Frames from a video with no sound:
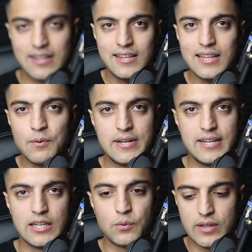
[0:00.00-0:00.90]
the thing that we're
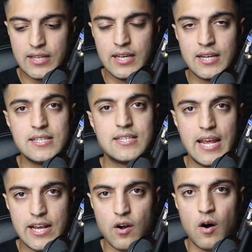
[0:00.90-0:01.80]
dealing with here is
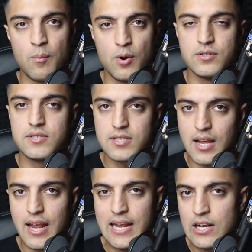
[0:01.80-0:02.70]
e-commerce.
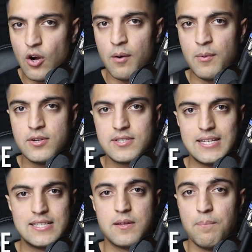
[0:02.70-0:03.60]
E-commerce
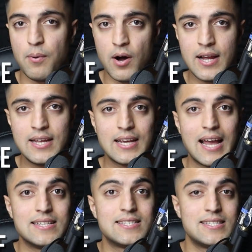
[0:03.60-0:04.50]
is the buying
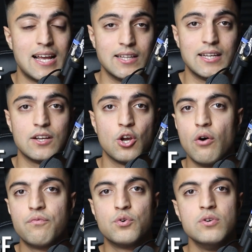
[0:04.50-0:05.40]
and selling
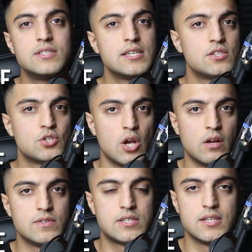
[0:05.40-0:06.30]
of goods and
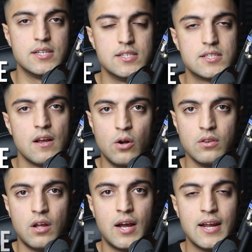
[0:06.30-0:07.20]
services
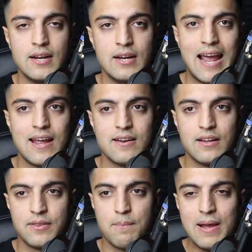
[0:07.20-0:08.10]
online. And
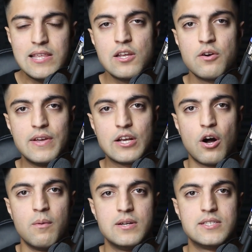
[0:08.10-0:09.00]
the method of
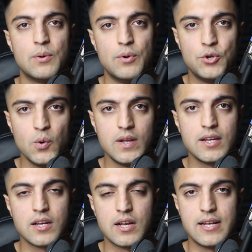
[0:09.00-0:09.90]
e-commerce that we're
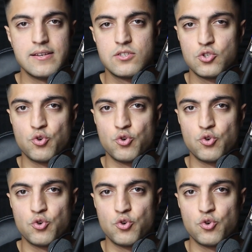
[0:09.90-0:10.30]
doing is